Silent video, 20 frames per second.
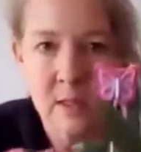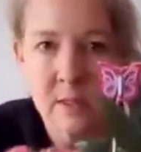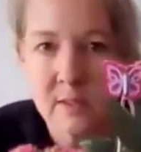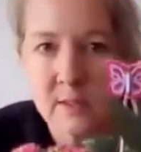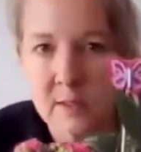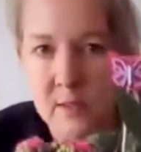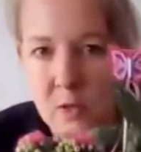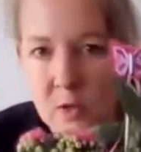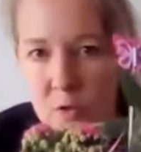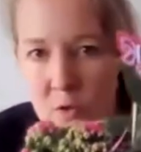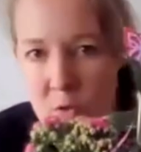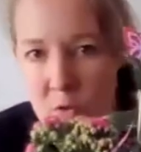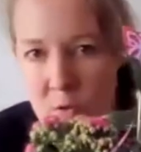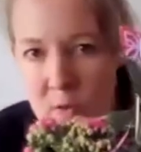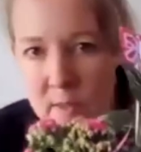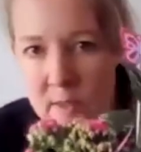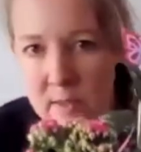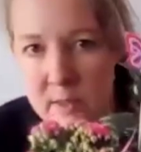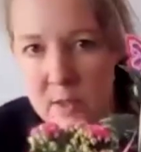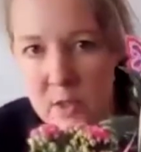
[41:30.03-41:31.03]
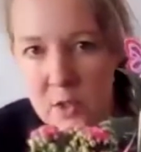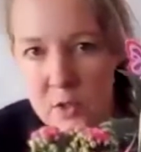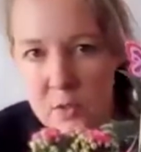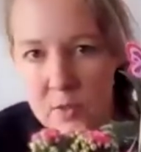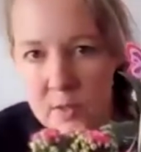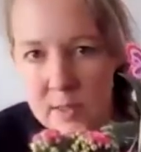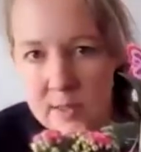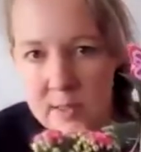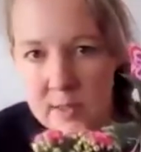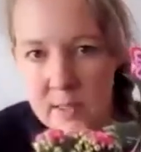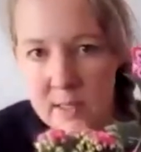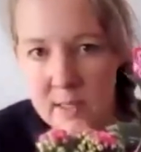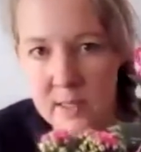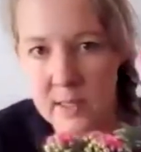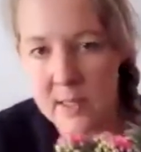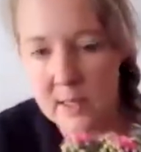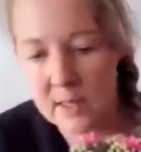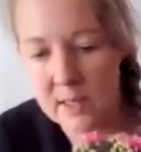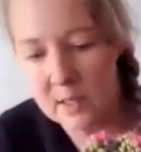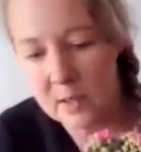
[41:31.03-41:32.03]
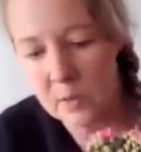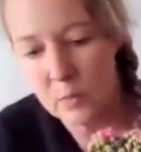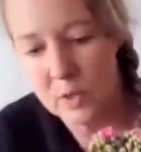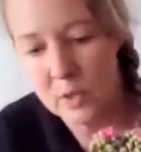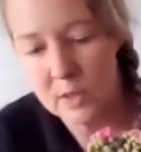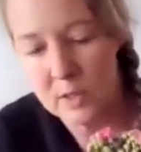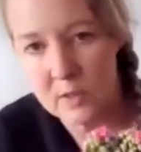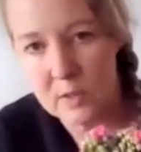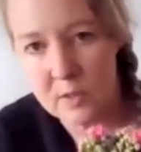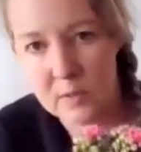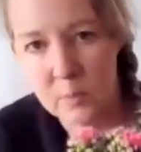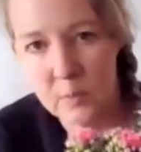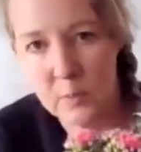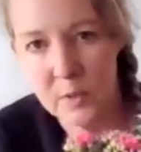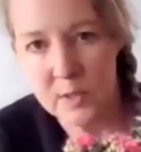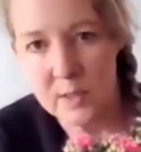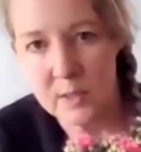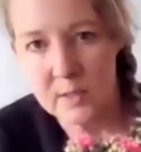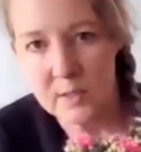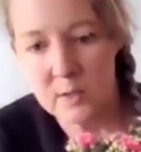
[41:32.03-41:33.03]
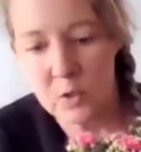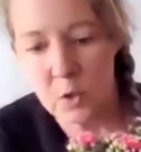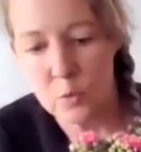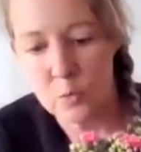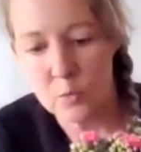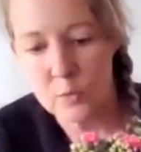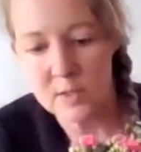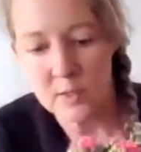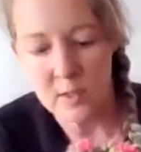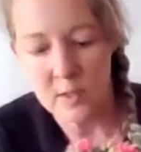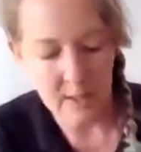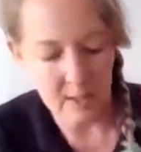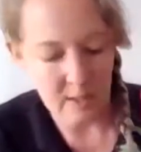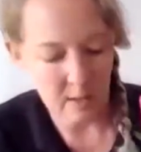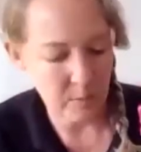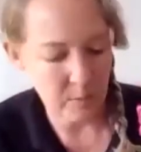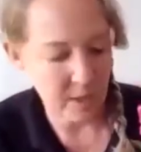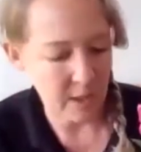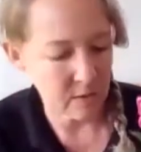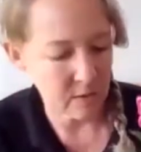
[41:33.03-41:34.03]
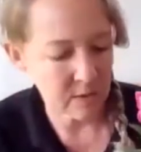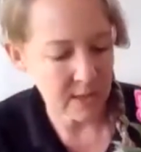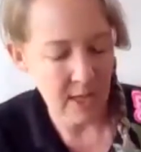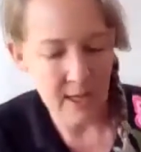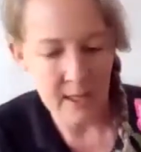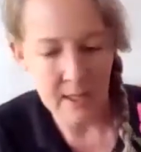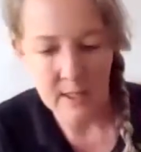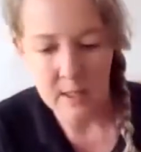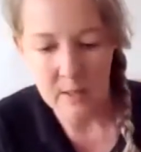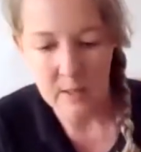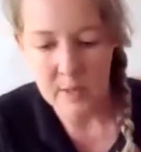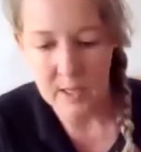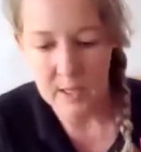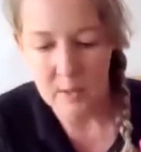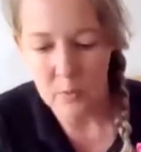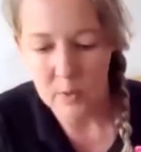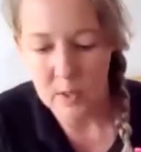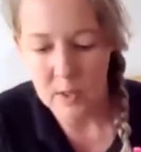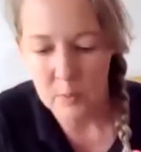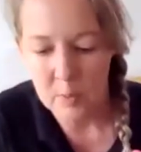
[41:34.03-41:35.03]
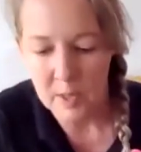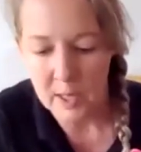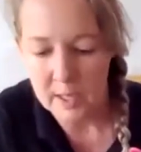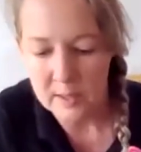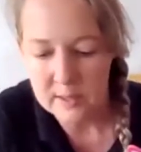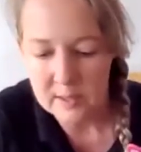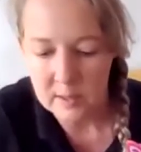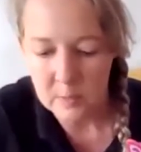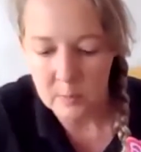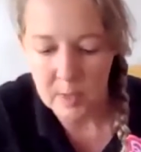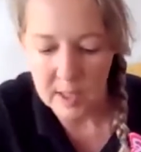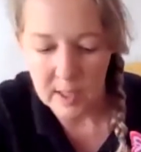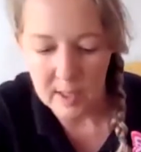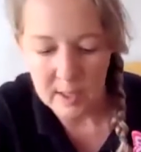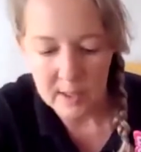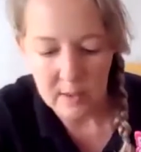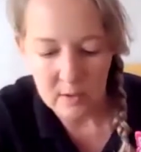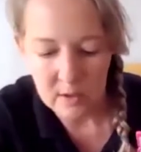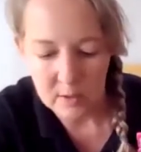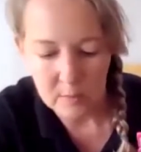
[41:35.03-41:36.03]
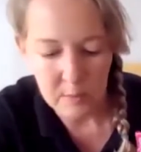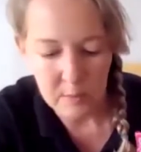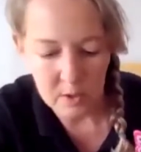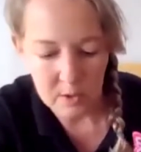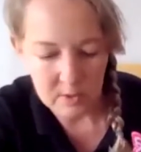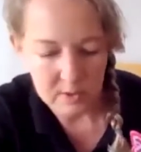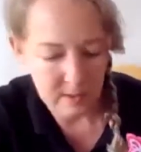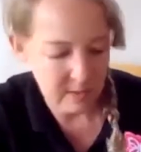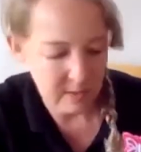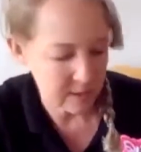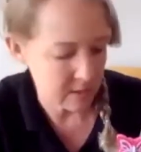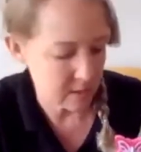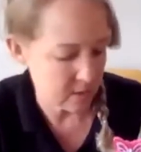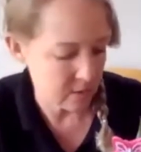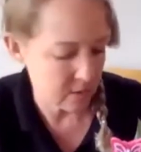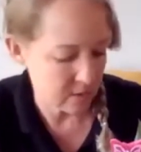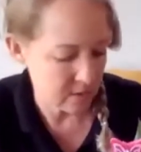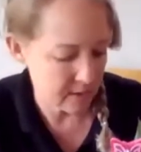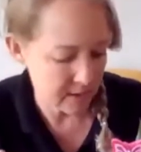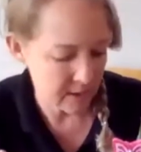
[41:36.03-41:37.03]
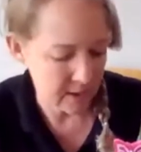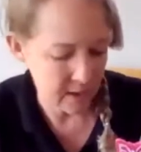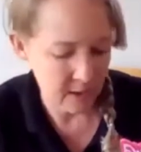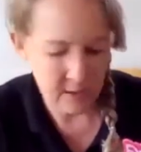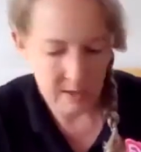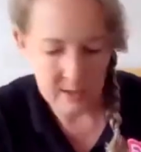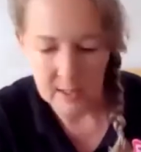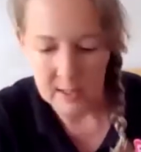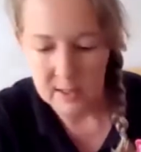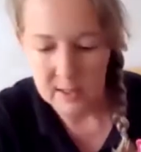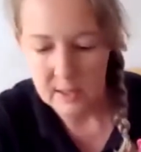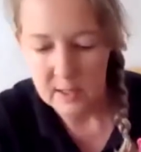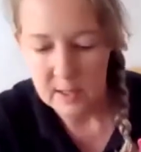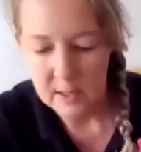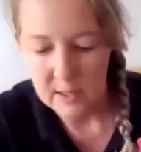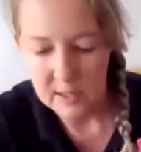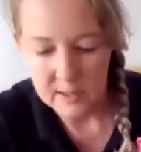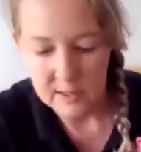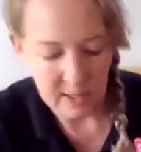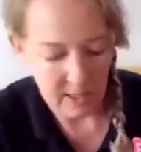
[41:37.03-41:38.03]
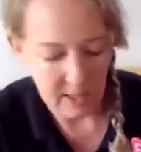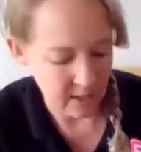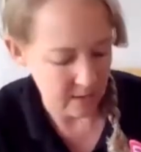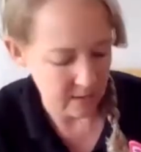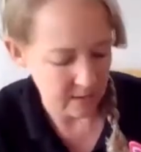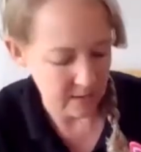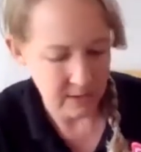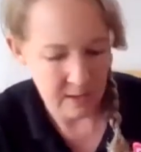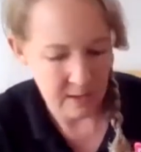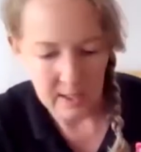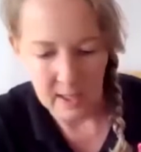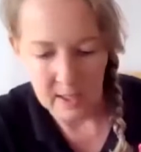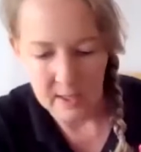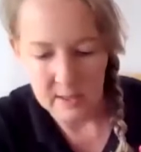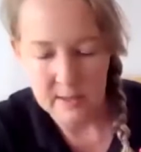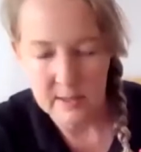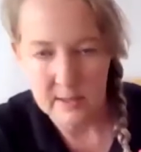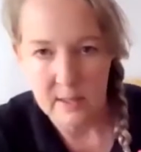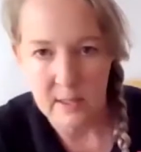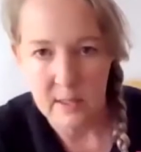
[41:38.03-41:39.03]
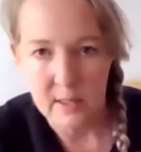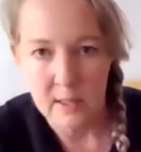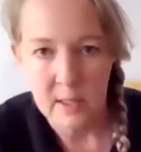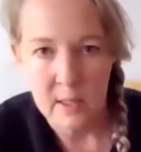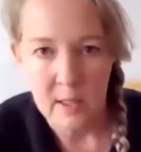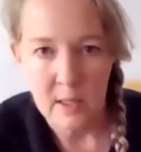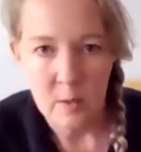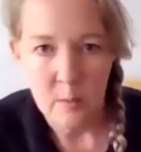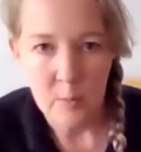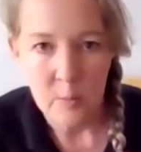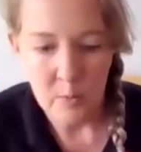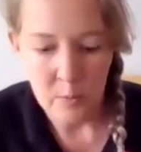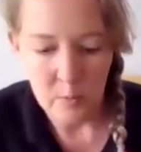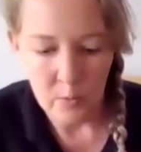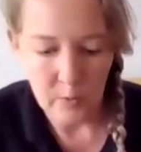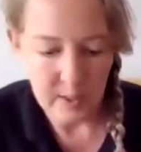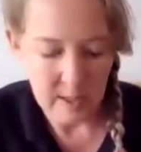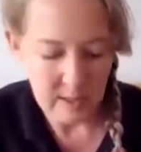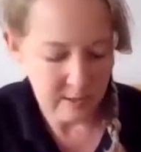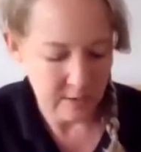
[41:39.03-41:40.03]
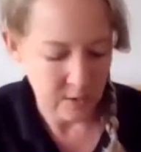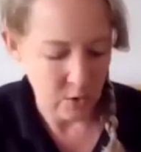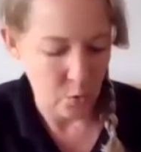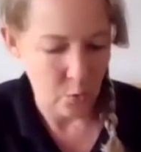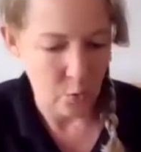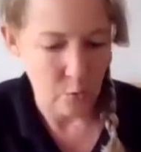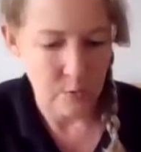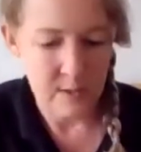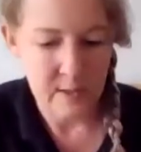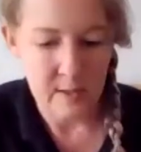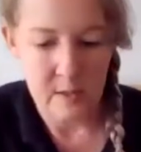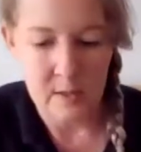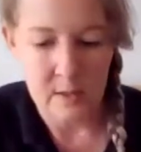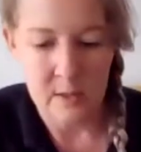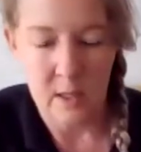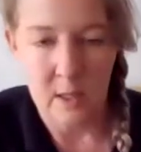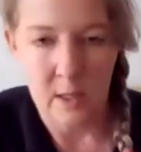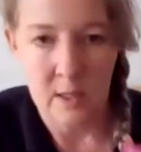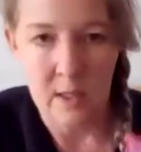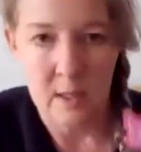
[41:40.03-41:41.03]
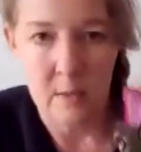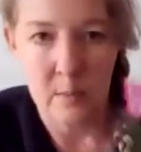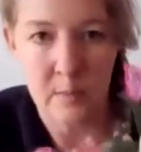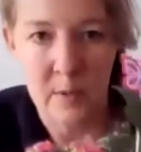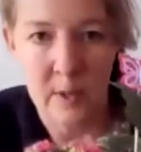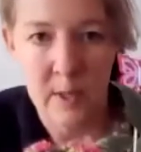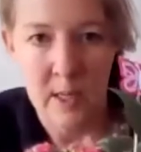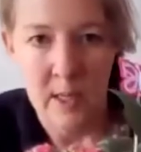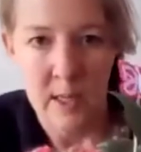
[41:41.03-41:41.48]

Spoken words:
So it's cute, isn't it? And I think I will put the stones on it, but I'll tidy up that wee plastic bag. I'll get my good scissors and cut that down so you can't see it. Put my wee stones on top.